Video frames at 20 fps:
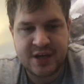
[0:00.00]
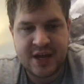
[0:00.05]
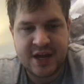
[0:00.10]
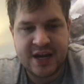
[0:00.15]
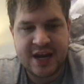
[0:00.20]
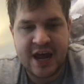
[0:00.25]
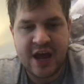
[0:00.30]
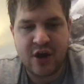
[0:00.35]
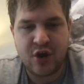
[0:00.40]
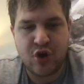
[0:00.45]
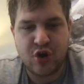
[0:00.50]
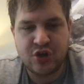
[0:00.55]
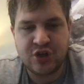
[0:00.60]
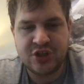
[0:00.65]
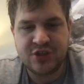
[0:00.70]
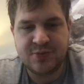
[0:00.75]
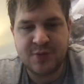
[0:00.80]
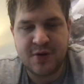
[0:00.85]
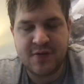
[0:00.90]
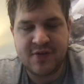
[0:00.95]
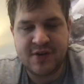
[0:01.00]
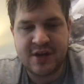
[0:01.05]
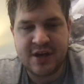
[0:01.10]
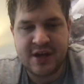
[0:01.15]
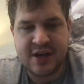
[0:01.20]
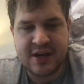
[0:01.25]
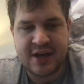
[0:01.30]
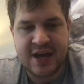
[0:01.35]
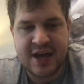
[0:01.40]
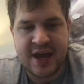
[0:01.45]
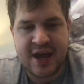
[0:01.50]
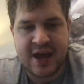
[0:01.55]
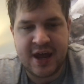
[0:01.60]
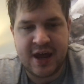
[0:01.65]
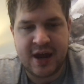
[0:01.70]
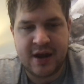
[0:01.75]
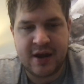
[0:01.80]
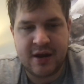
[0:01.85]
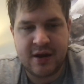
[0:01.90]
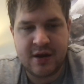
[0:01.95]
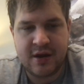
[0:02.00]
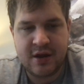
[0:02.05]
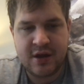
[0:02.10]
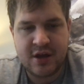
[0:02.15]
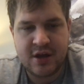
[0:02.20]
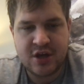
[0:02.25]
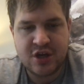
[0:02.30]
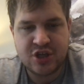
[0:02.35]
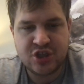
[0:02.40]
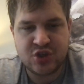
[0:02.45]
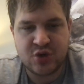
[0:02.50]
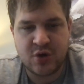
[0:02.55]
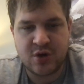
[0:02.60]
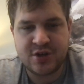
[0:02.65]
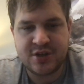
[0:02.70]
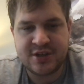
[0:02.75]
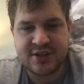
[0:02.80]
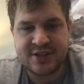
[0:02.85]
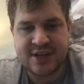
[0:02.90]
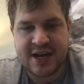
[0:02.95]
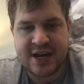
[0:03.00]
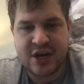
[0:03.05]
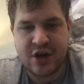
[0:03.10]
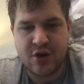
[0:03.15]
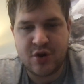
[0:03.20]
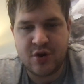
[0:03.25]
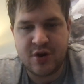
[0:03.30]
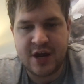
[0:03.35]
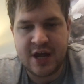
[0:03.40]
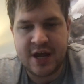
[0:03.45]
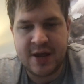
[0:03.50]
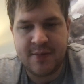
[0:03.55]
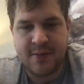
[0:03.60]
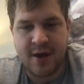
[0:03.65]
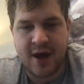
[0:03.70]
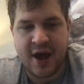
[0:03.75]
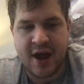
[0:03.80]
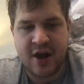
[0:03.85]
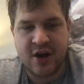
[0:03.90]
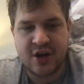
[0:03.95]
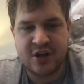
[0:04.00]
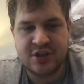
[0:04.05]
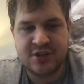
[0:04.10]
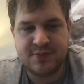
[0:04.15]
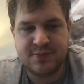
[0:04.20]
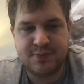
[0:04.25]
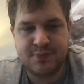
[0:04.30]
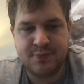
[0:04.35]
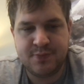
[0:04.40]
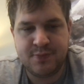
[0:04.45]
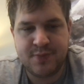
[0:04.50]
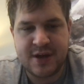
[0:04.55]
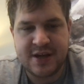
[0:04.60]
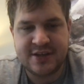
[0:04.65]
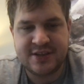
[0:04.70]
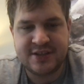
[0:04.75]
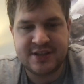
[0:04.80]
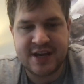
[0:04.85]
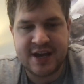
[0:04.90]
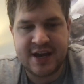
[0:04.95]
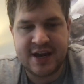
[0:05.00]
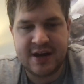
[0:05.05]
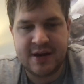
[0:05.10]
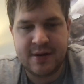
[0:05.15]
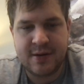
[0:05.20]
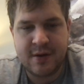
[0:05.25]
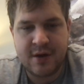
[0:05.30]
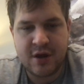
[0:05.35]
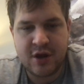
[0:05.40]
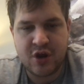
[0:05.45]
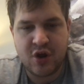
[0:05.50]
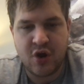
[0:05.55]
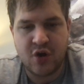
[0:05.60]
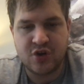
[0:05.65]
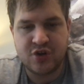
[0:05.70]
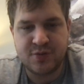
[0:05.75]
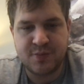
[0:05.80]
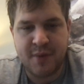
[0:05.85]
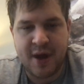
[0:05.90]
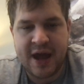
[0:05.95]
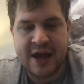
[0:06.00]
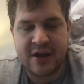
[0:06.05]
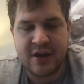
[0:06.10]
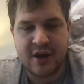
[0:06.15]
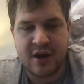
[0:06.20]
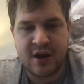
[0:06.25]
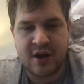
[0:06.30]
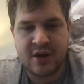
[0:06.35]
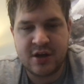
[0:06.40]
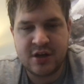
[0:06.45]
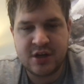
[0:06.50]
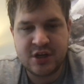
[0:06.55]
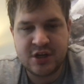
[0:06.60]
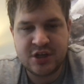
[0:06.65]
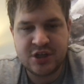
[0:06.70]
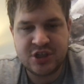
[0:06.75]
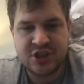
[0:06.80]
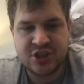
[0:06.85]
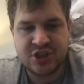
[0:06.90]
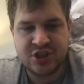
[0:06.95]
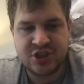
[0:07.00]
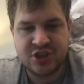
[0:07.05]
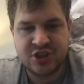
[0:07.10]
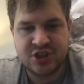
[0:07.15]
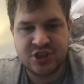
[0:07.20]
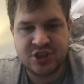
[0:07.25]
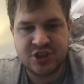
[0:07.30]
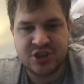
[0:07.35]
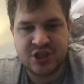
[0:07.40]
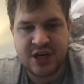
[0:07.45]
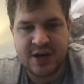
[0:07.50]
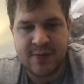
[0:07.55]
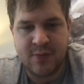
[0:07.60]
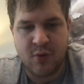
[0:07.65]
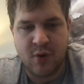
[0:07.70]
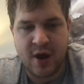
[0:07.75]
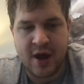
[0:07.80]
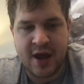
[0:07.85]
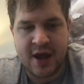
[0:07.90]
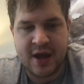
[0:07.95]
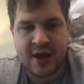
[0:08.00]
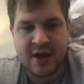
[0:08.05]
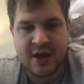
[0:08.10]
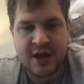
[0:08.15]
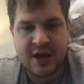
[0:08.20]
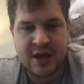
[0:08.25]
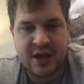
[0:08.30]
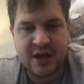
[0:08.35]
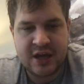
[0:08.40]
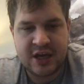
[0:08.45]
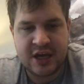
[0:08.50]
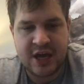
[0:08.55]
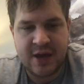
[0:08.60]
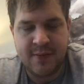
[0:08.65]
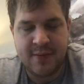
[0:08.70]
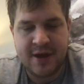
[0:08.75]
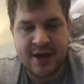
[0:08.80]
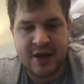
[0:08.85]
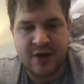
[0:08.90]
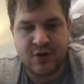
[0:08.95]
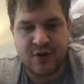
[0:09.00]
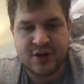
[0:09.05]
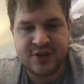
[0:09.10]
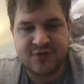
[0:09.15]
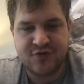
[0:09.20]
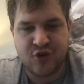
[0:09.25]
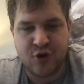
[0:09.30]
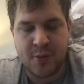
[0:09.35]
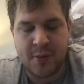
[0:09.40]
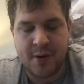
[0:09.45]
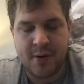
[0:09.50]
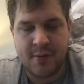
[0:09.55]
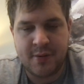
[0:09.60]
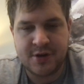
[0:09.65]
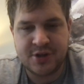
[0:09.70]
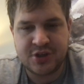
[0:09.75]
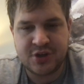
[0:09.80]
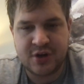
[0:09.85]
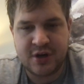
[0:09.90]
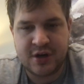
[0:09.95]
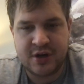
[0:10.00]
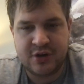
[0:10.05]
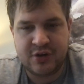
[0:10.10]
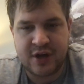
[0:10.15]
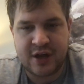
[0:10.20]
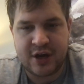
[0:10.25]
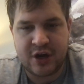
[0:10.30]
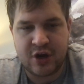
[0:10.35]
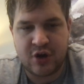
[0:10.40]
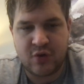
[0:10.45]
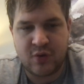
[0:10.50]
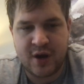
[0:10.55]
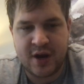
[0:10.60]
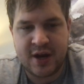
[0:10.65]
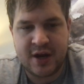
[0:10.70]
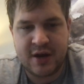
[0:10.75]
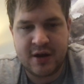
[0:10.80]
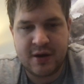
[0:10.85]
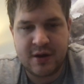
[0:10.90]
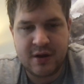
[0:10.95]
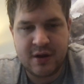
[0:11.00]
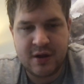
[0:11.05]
Now, coach is moving again. Sources say Notre Dame hires Penn State coach Micah Shibwe, Kim English, former Missouri Tiger great,